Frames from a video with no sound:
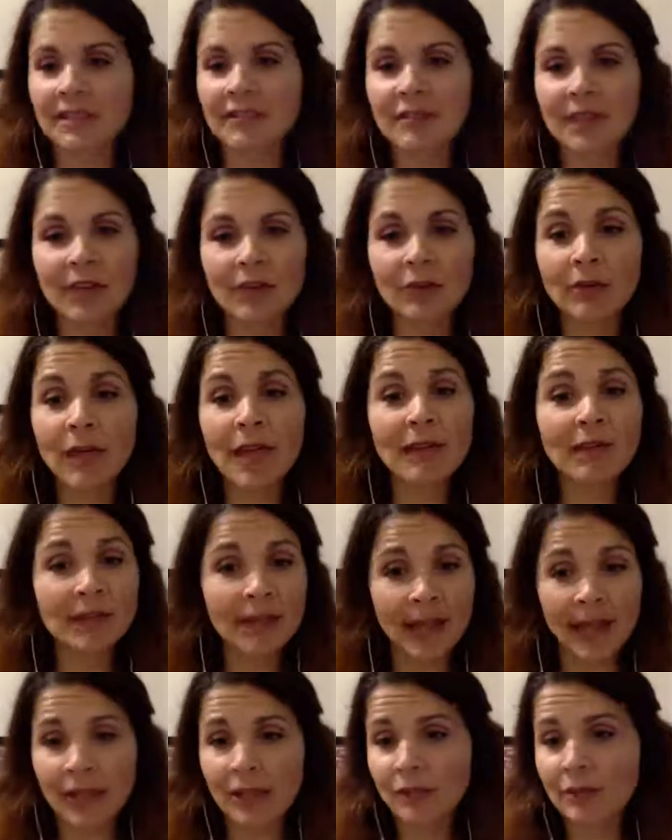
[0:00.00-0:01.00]
If they don't have a
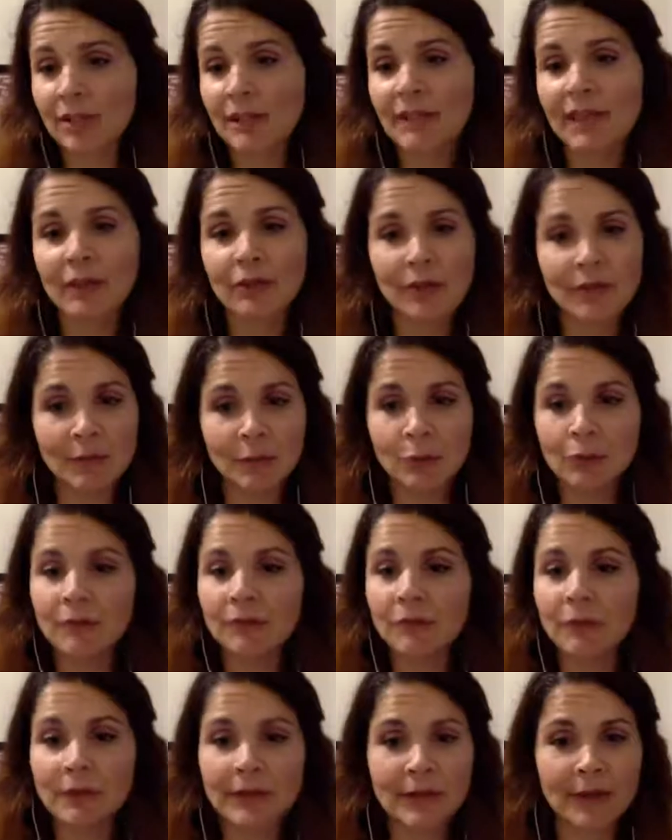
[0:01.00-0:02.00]
gallery, if they don't have a
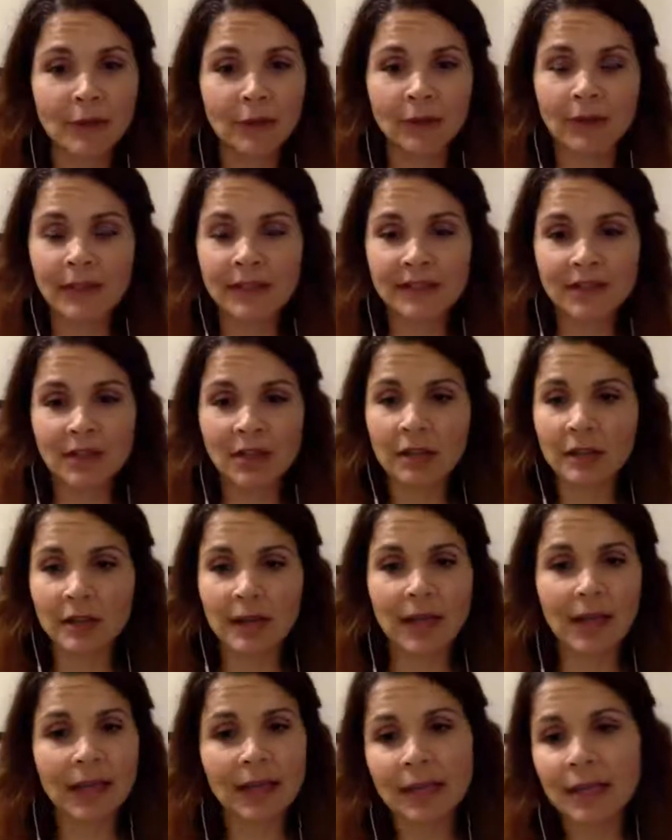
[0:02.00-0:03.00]
portfolio that's
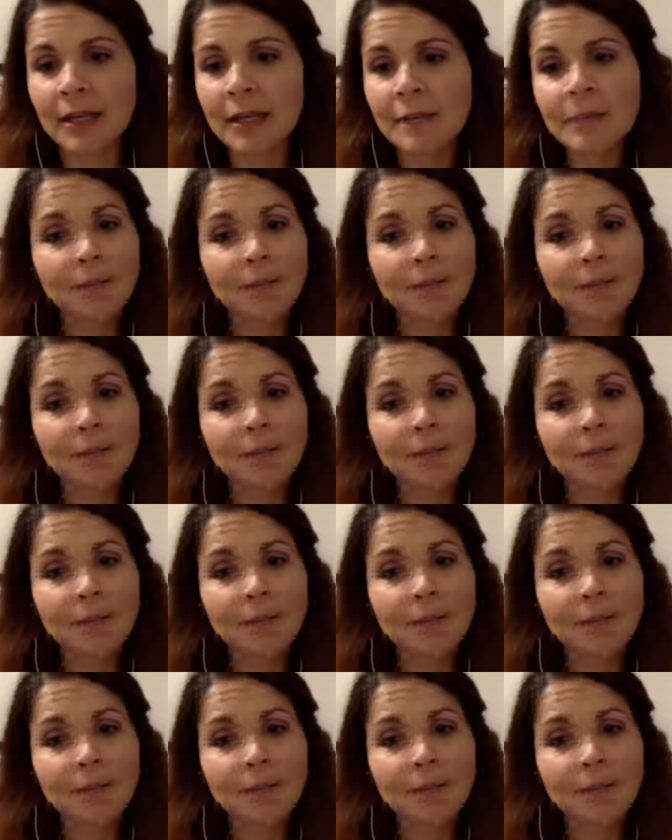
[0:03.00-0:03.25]
online,